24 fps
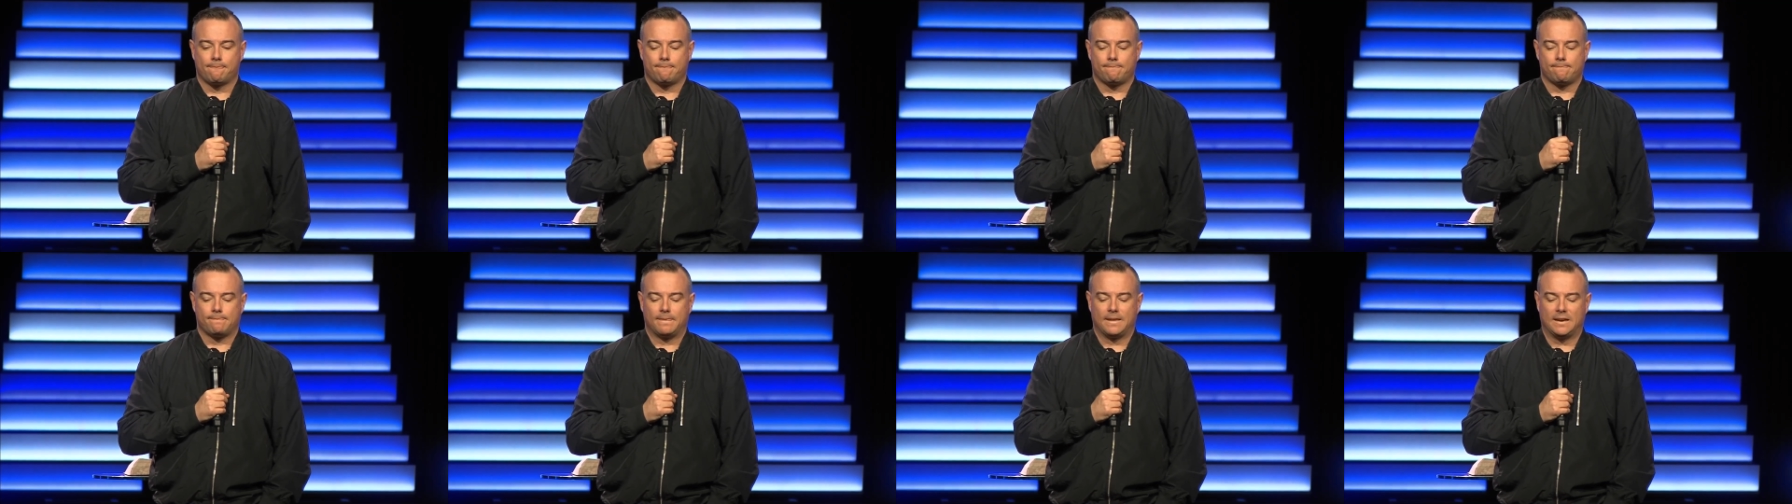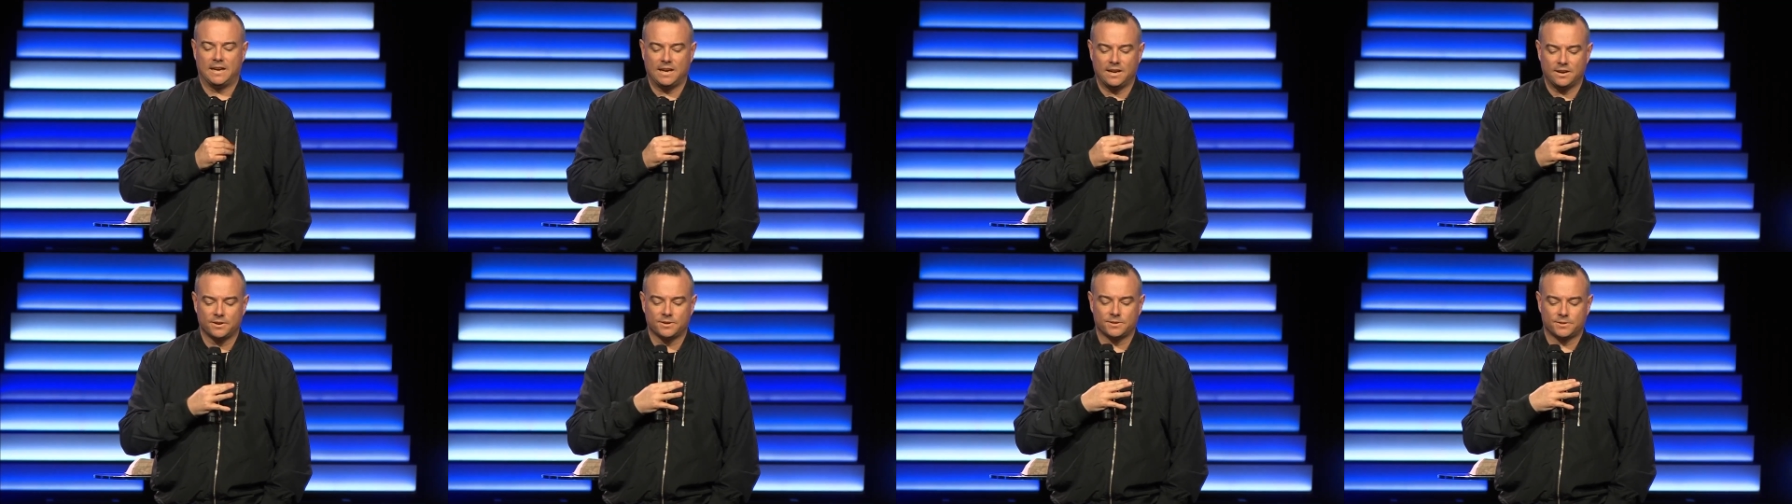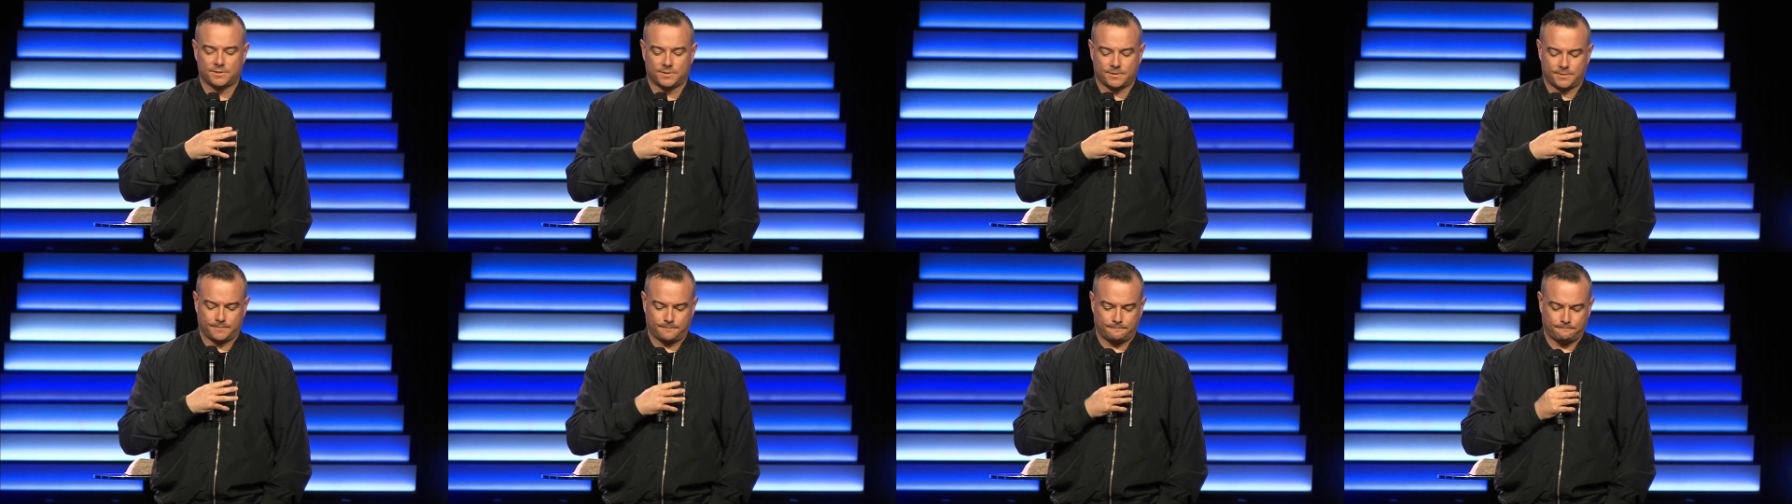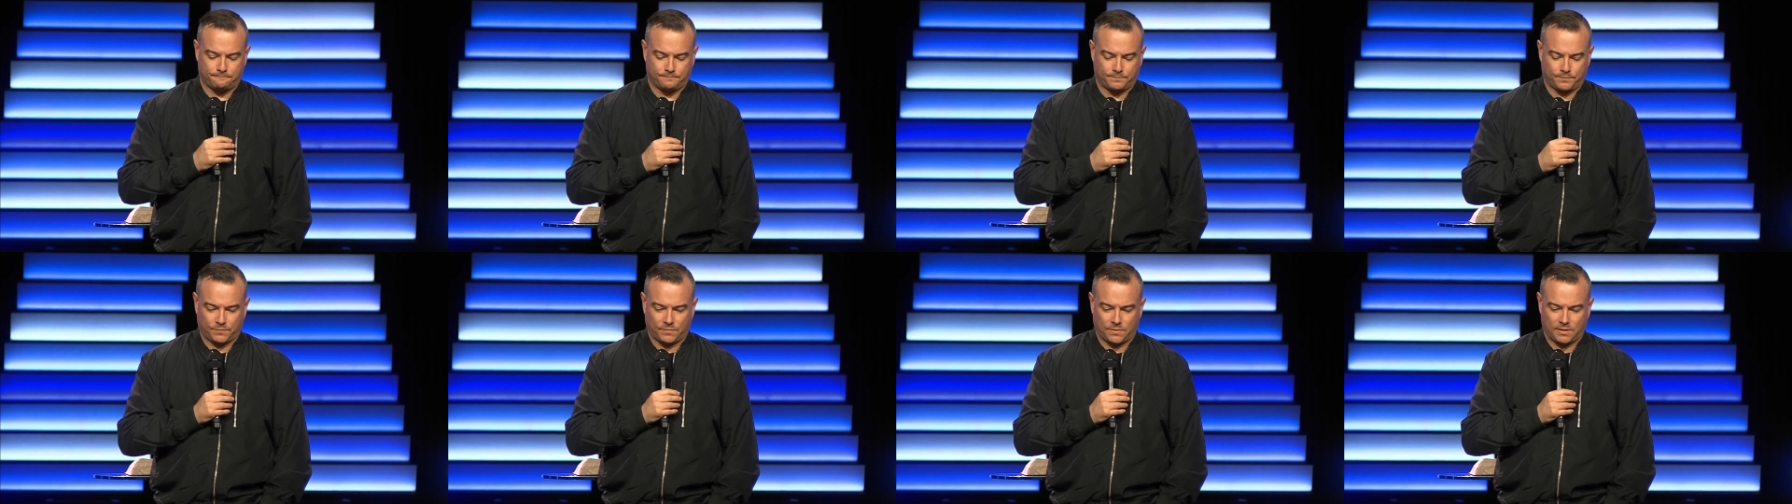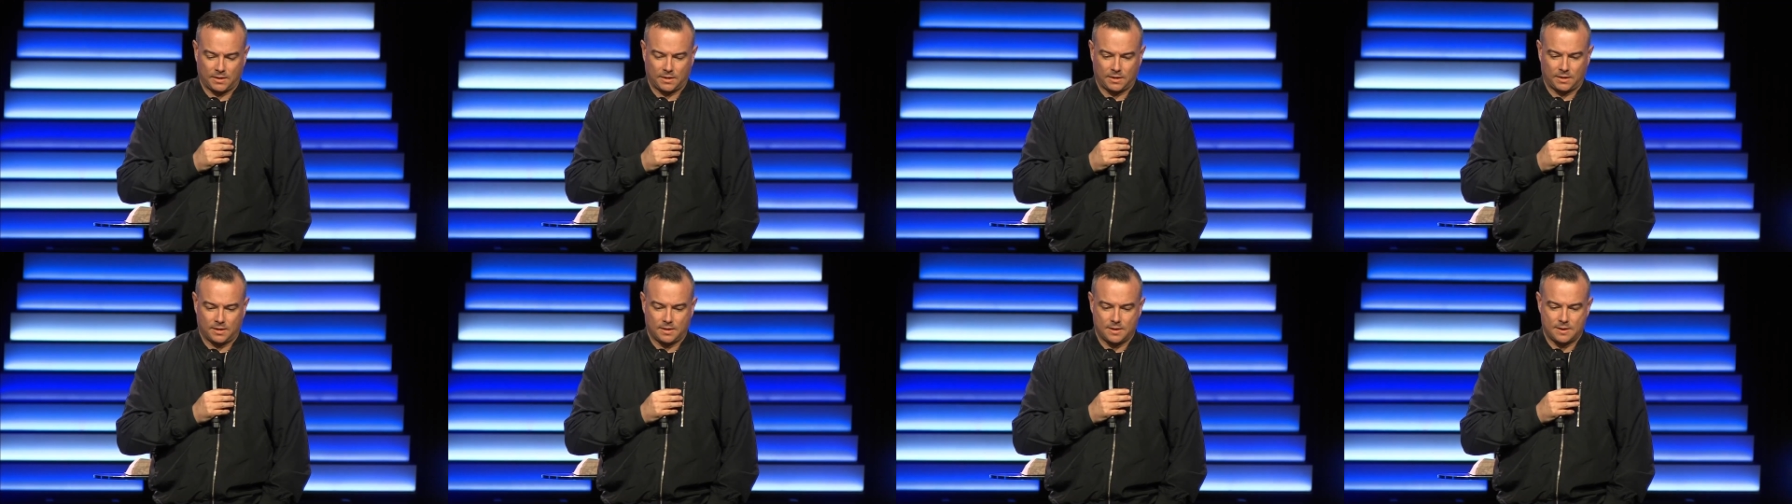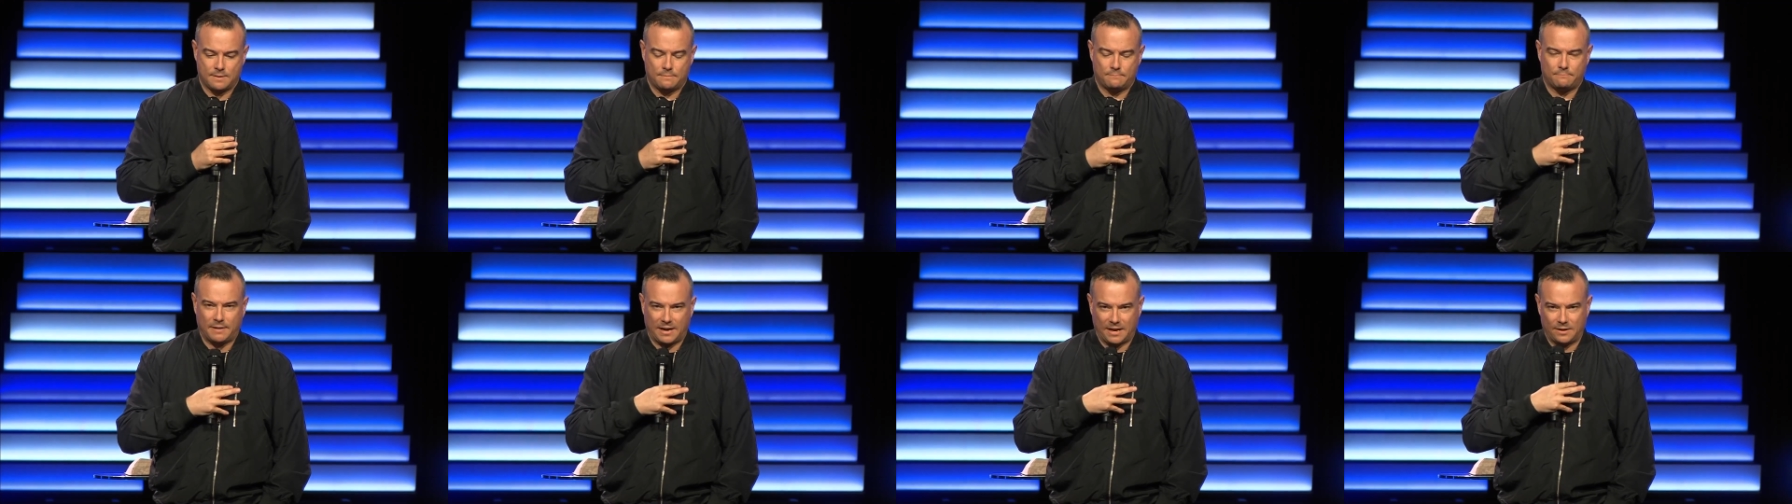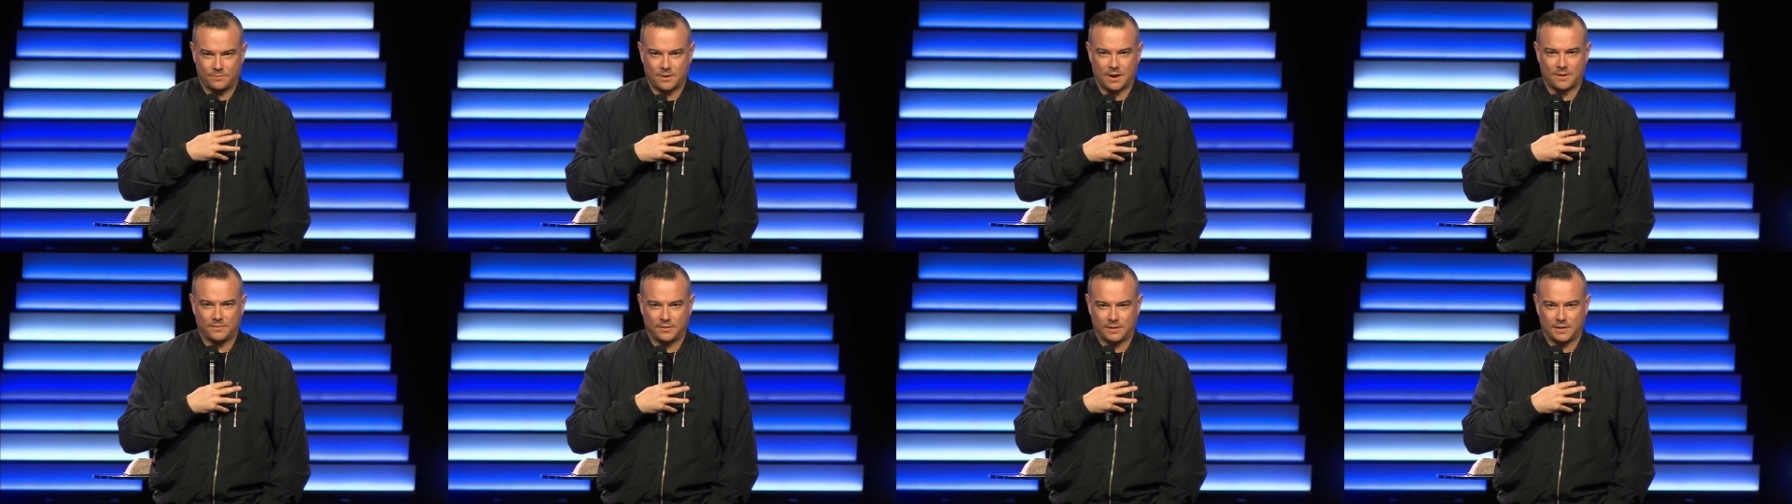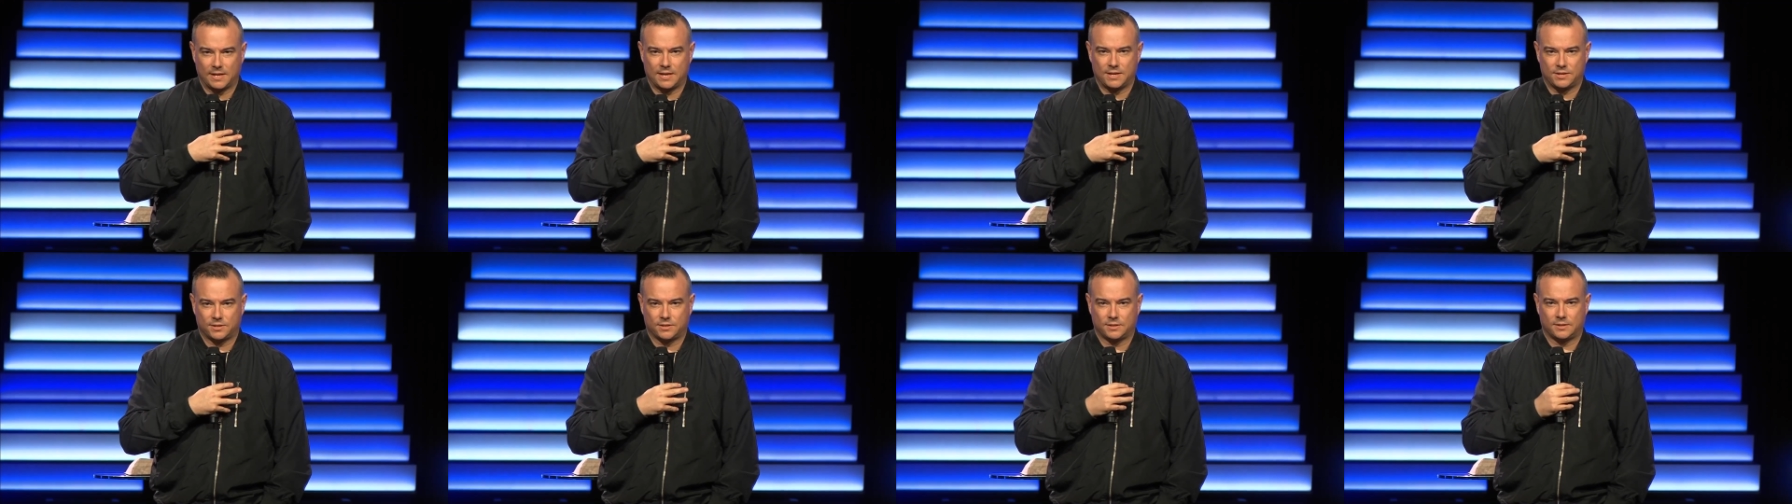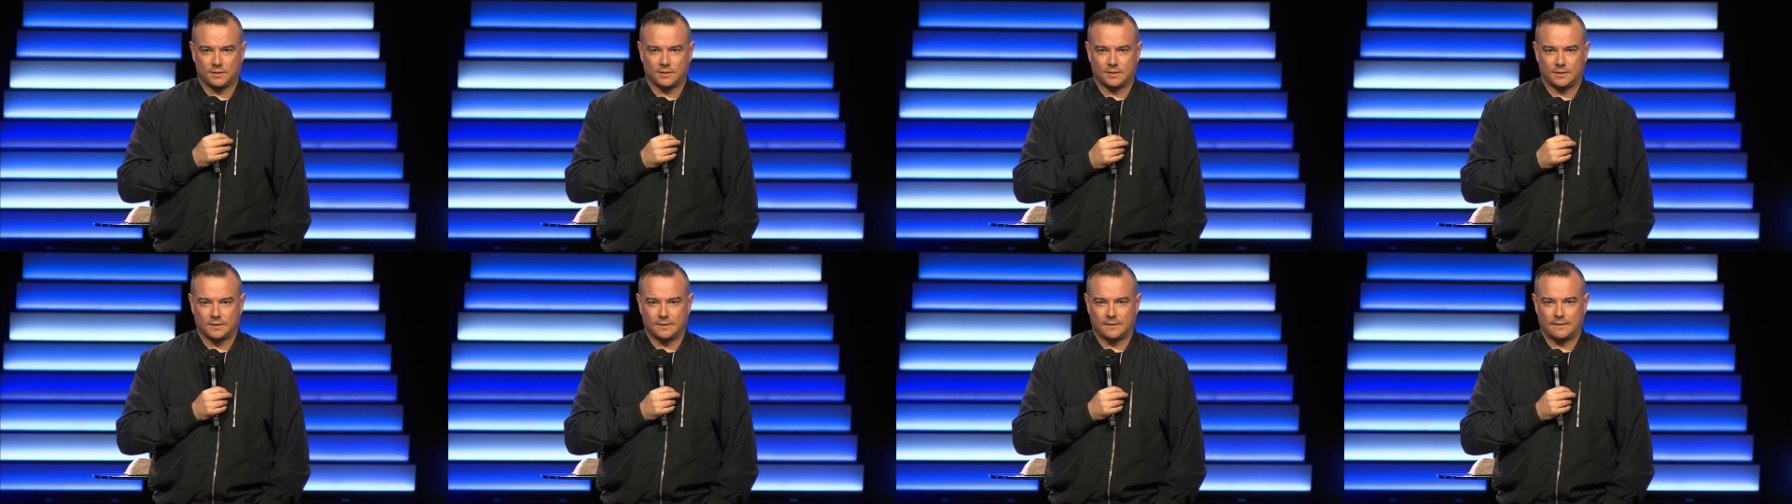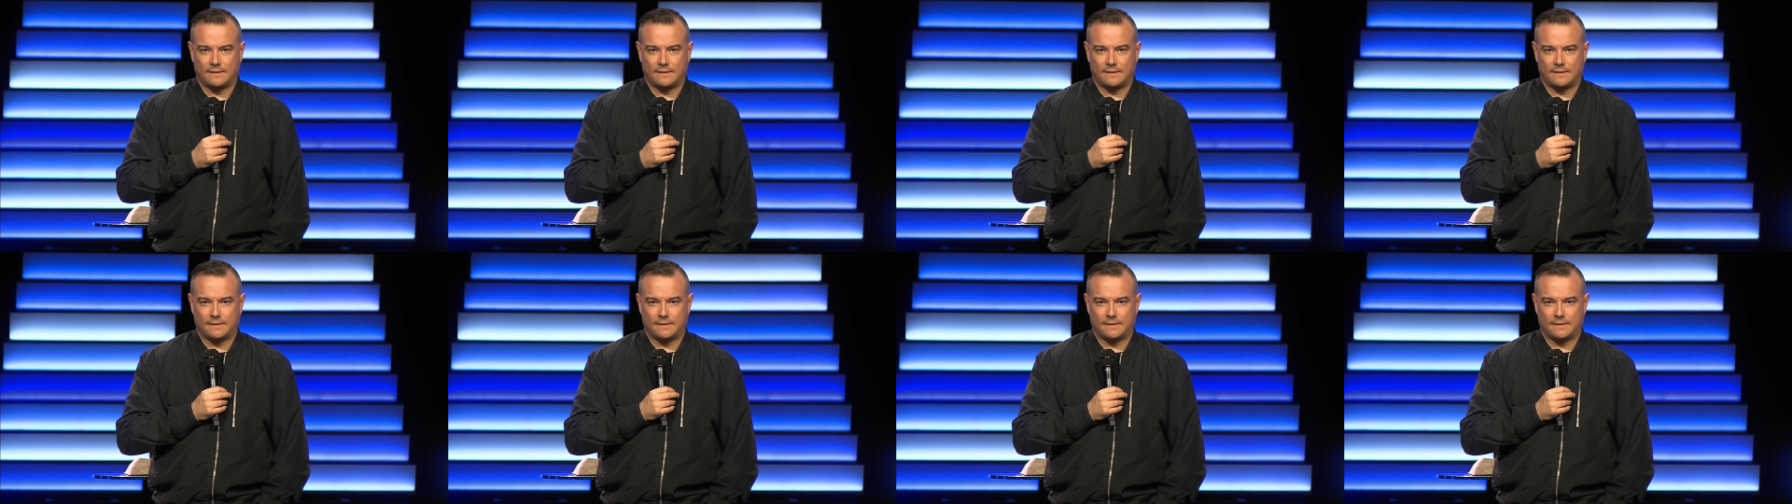And here's my revelation.